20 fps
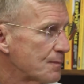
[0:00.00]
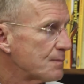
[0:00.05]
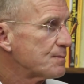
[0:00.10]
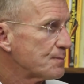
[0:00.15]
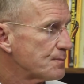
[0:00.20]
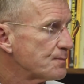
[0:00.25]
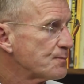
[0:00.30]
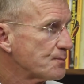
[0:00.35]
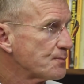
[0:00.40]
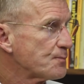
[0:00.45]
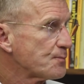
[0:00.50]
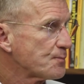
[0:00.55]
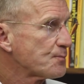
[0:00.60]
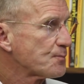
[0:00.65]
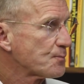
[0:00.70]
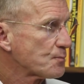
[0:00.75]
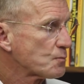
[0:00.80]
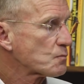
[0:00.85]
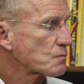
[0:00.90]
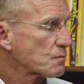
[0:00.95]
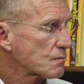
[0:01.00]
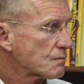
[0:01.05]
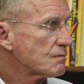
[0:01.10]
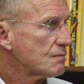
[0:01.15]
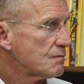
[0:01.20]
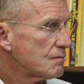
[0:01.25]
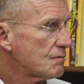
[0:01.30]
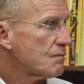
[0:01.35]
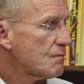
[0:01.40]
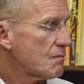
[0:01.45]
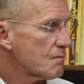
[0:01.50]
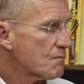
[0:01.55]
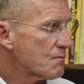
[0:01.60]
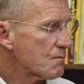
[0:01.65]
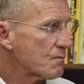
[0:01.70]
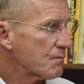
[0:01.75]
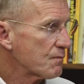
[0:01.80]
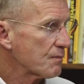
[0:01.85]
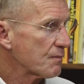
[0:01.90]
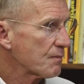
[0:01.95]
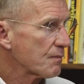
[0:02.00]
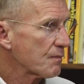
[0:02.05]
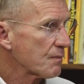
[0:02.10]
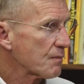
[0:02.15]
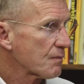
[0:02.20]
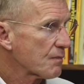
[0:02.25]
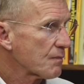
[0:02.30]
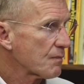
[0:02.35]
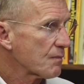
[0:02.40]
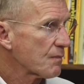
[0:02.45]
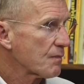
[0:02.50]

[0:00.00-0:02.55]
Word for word: to communicate, to talk, I'd love to